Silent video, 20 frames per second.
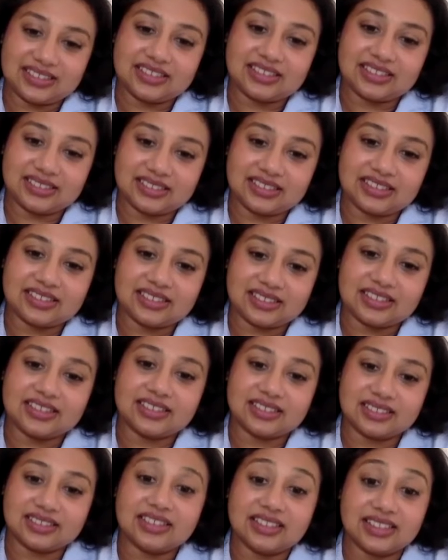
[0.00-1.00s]

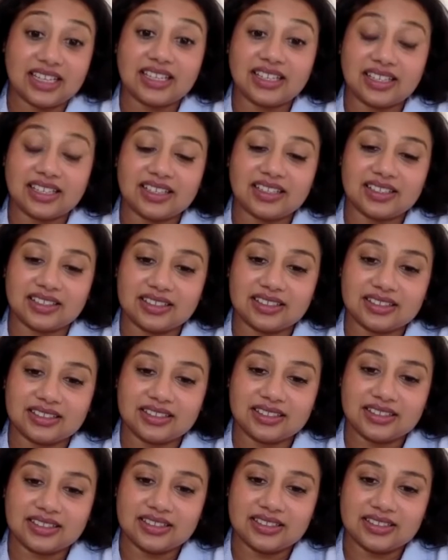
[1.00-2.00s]

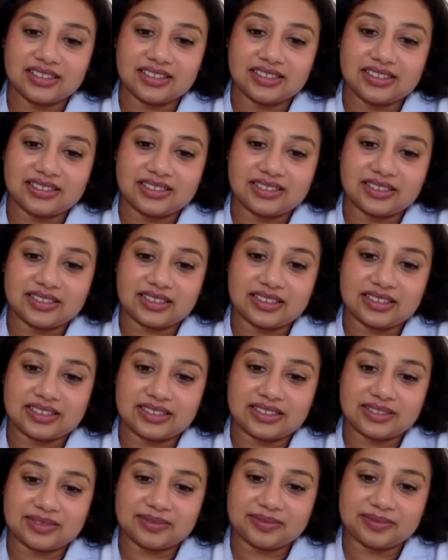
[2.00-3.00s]

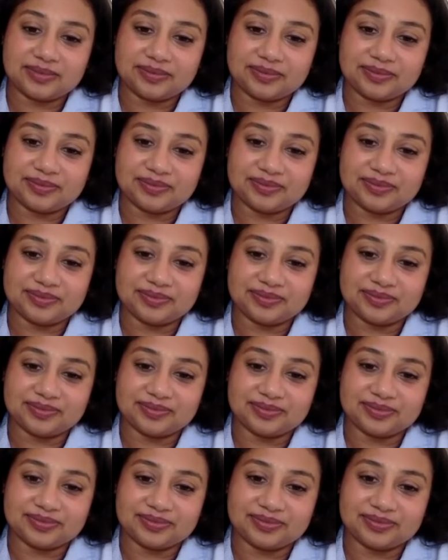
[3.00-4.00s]

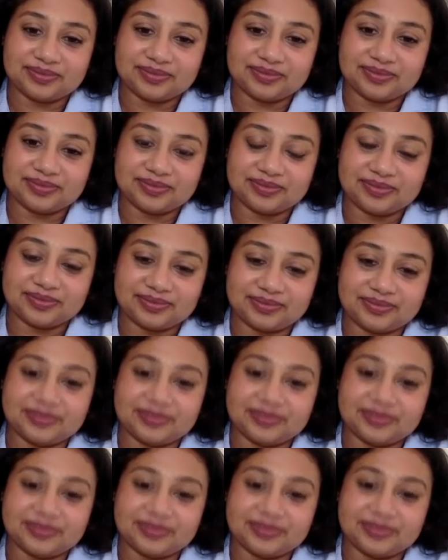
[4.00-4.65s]
[no speech]